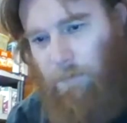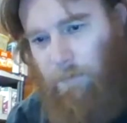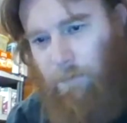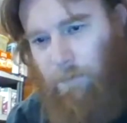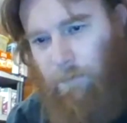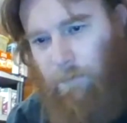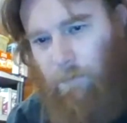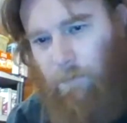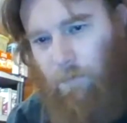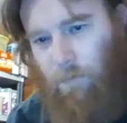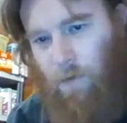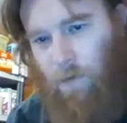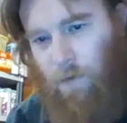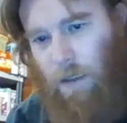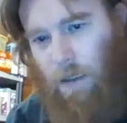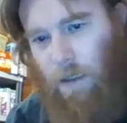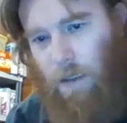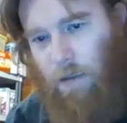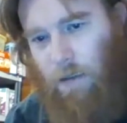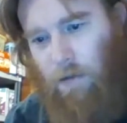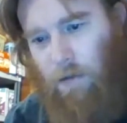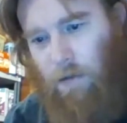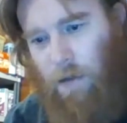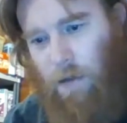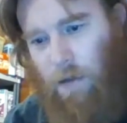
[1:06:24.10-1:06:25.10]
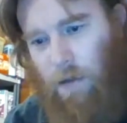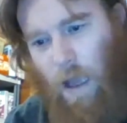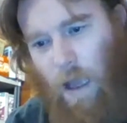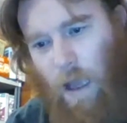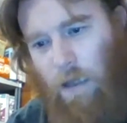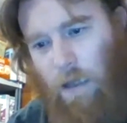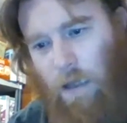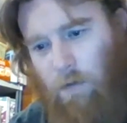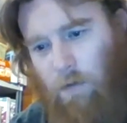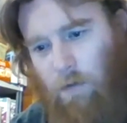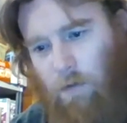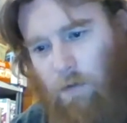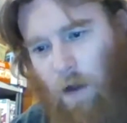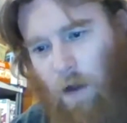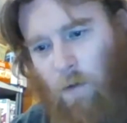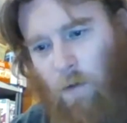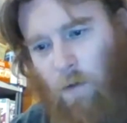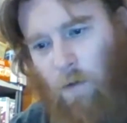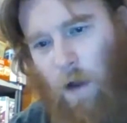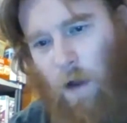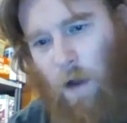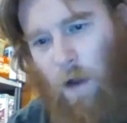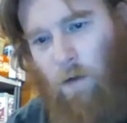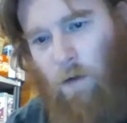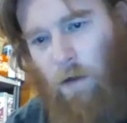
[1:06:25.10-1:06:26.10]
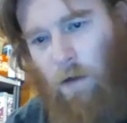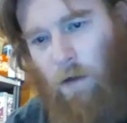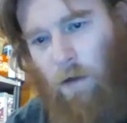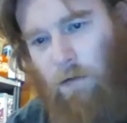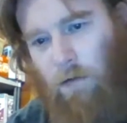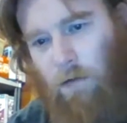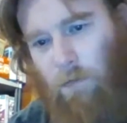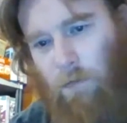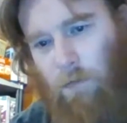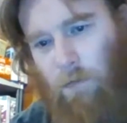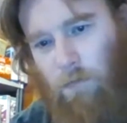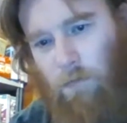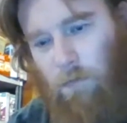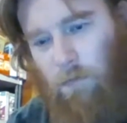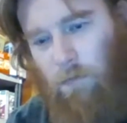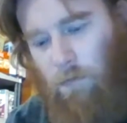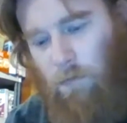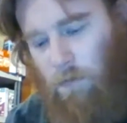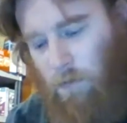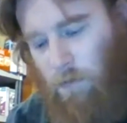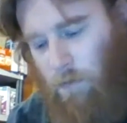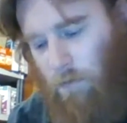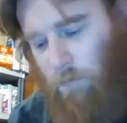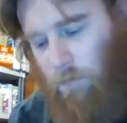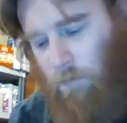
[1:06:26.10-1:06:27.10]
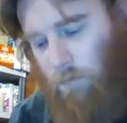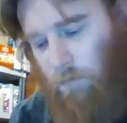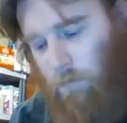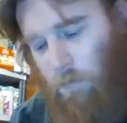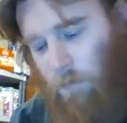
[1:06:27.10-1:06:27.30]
way. I don't want to. No